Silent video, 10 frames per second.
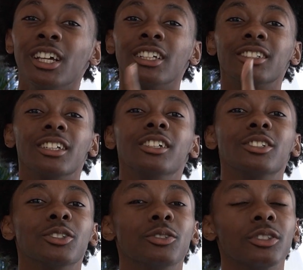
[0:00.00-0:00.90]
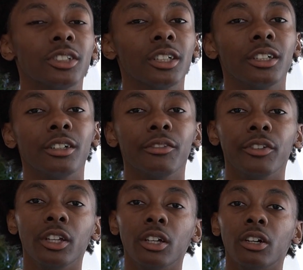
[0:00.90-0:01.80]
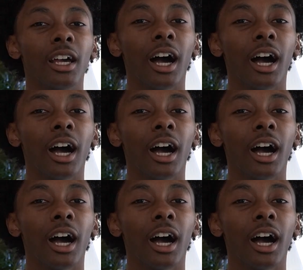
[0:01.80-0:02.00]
stay tuned to the end of the video.